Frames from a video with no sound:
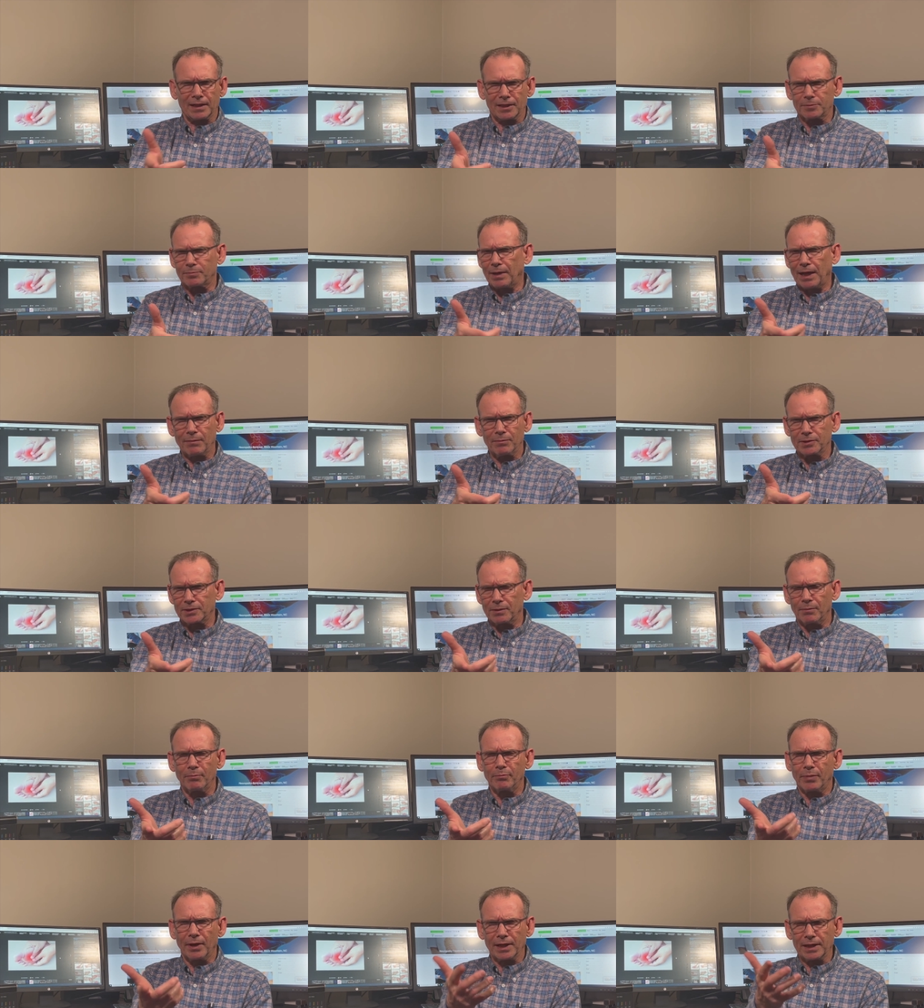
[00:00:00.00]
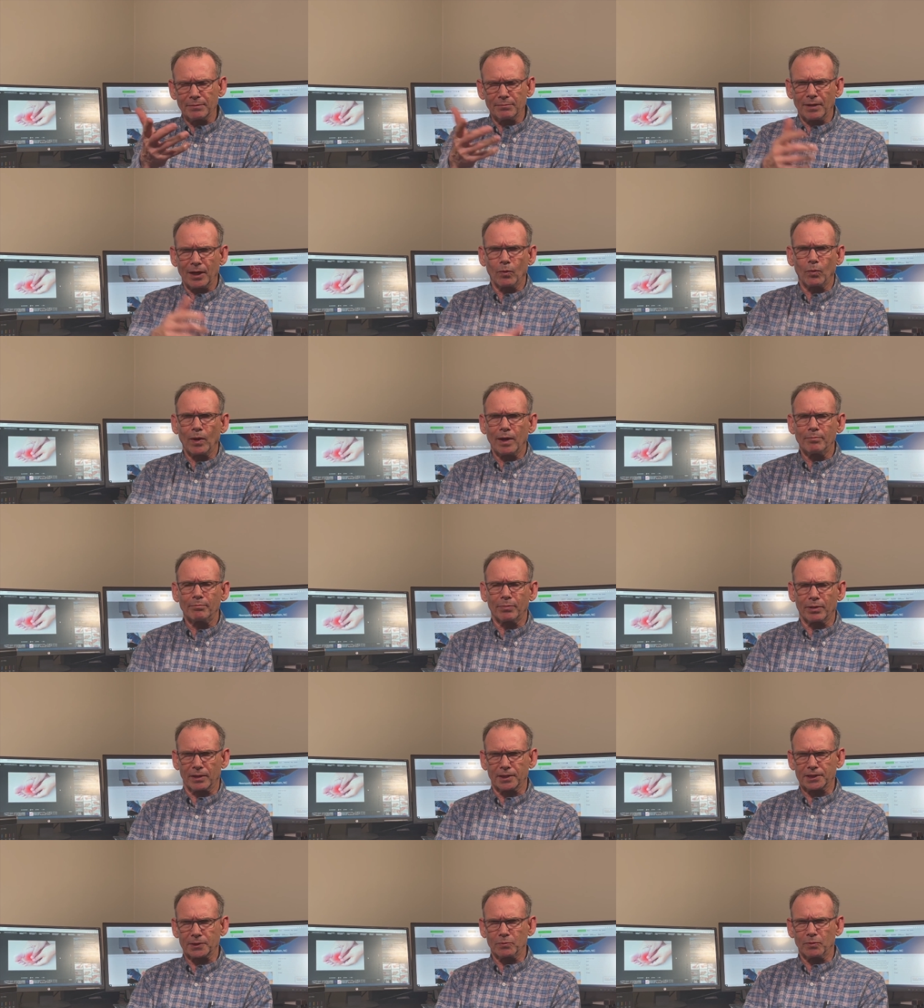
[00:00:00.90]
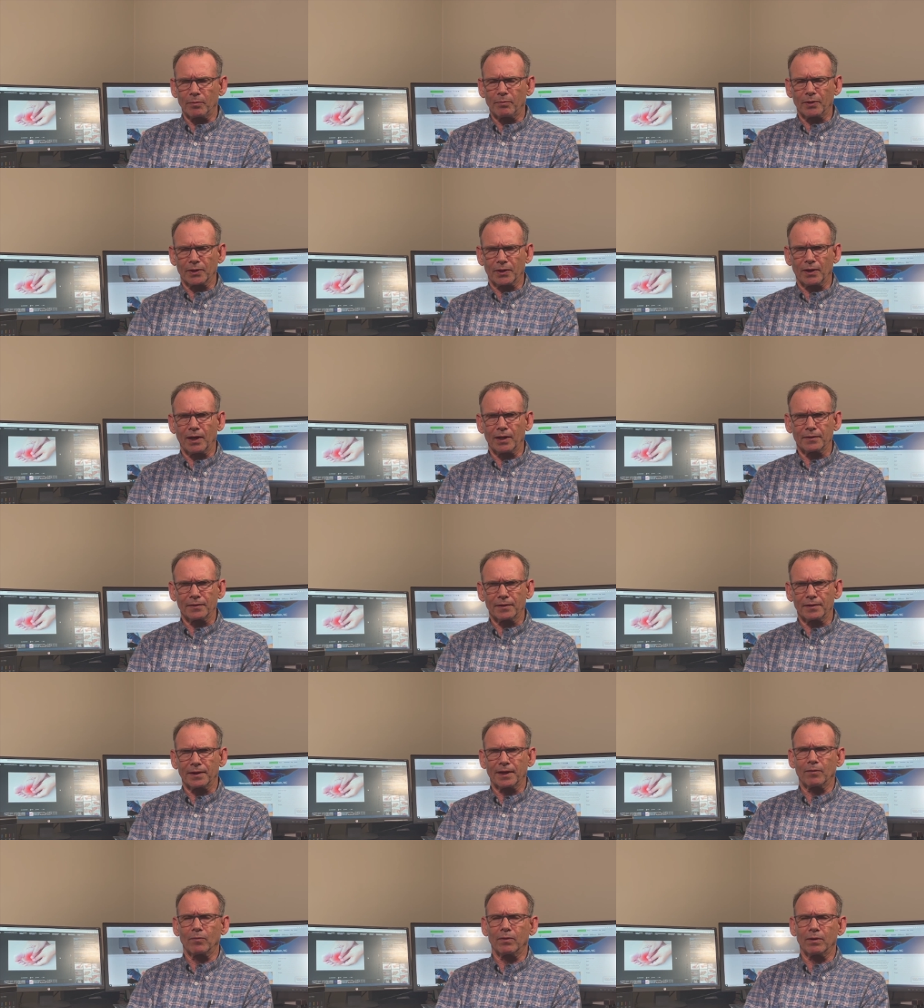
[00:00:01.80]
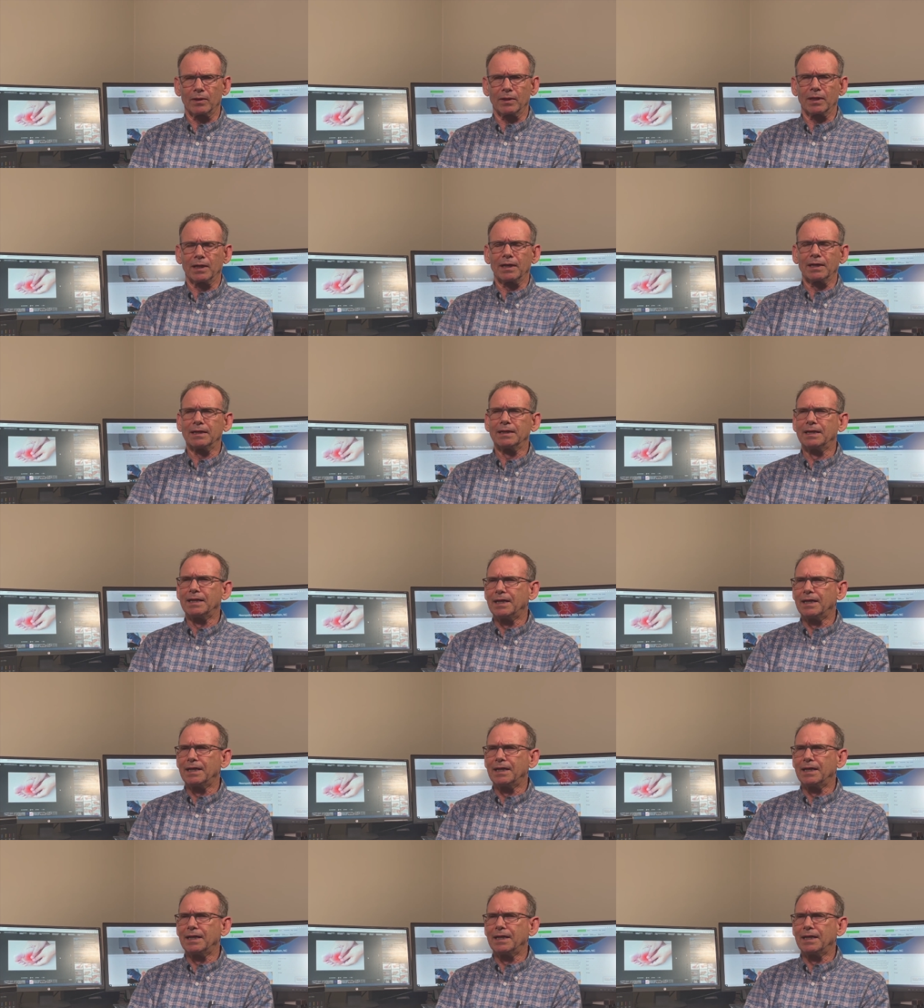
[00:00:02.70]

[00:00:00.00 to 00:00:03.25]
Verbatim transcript: There's probably some button my web person will put on there that will uh,